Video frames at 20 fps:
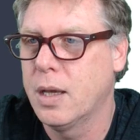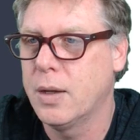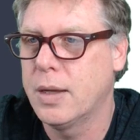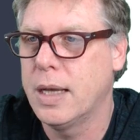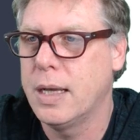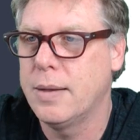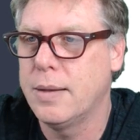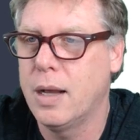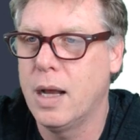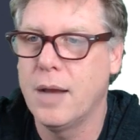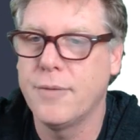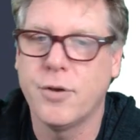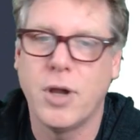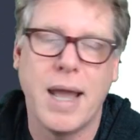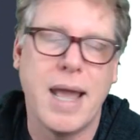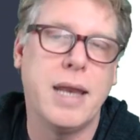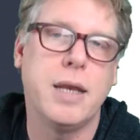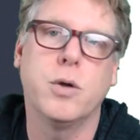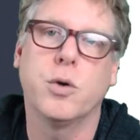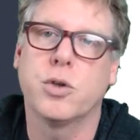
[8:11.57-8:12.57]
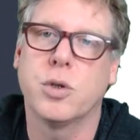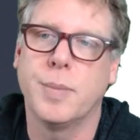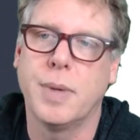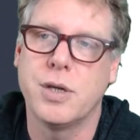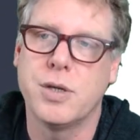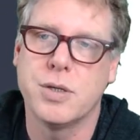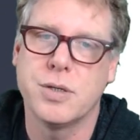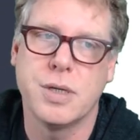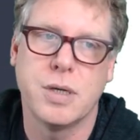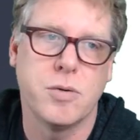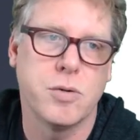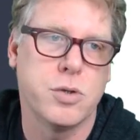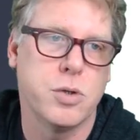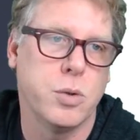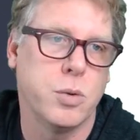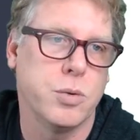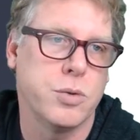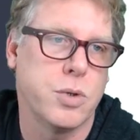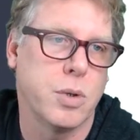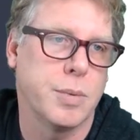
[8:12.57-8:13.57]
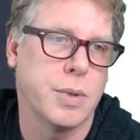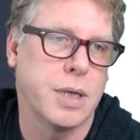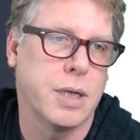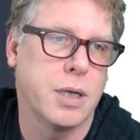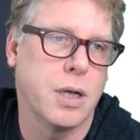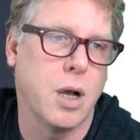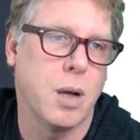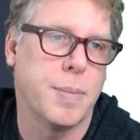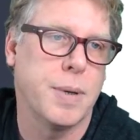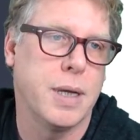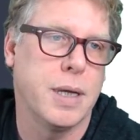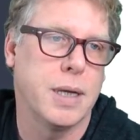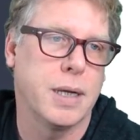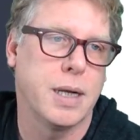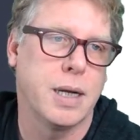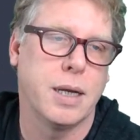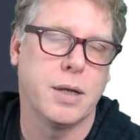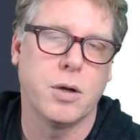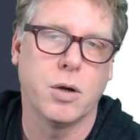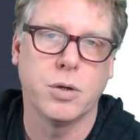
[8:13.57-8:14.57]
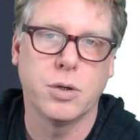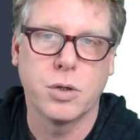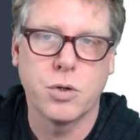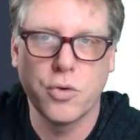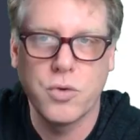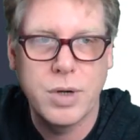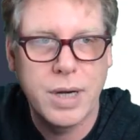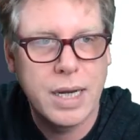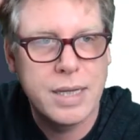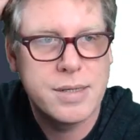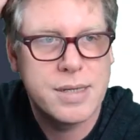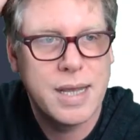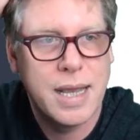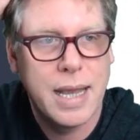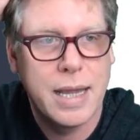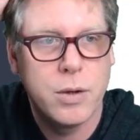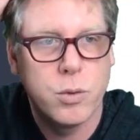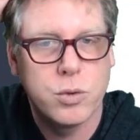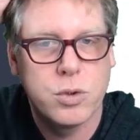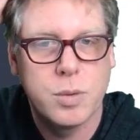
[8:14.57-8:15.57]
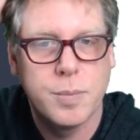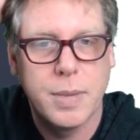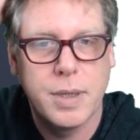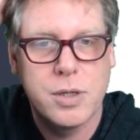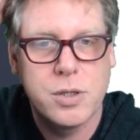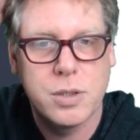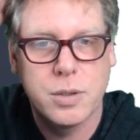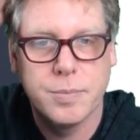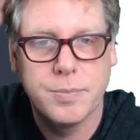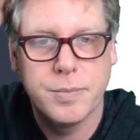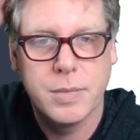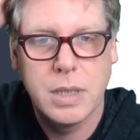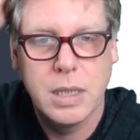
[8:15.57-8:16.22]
Okay, I haven't got any automations here at all, so I'm going to go up here, click on create an automation.